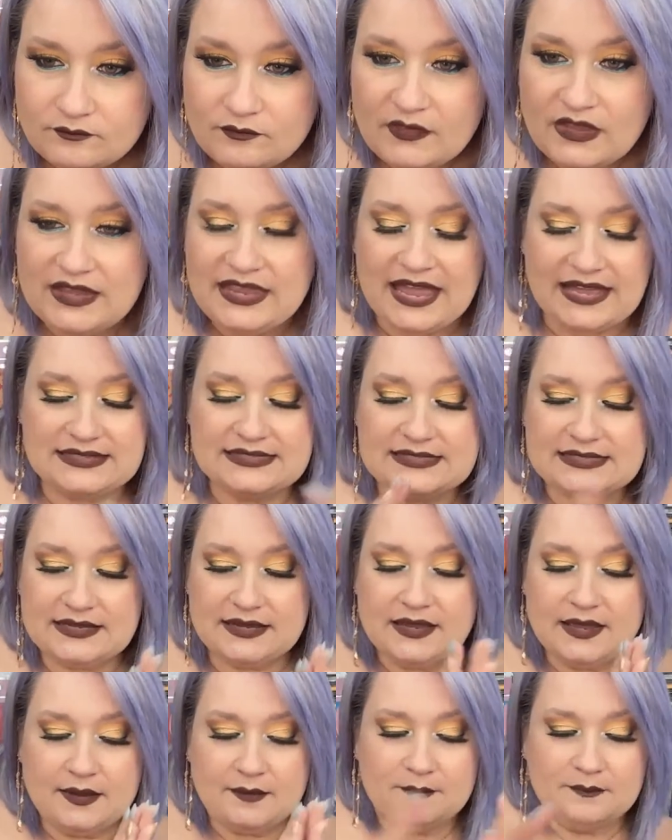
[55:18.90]
Yes,
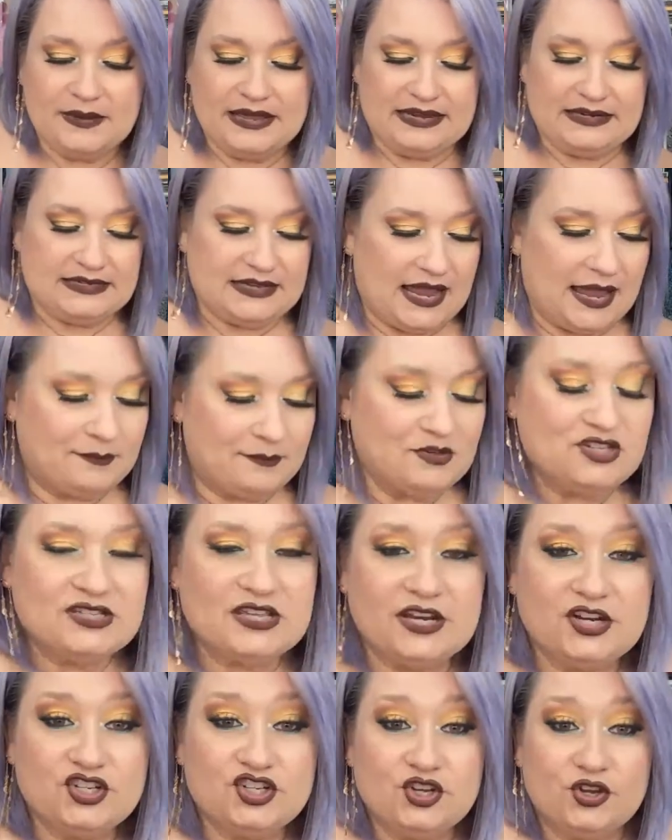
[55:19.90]
but I'm just
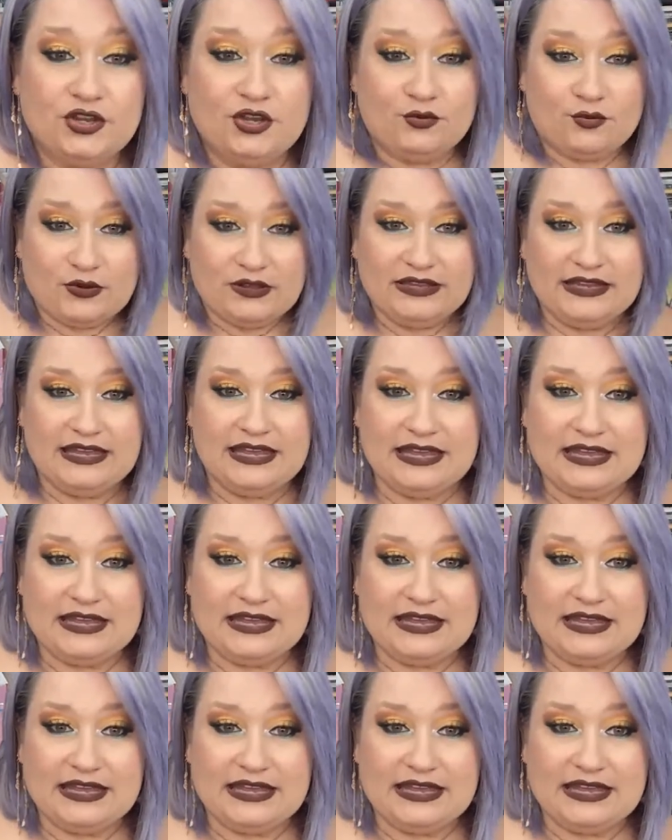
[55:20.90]
going to show you really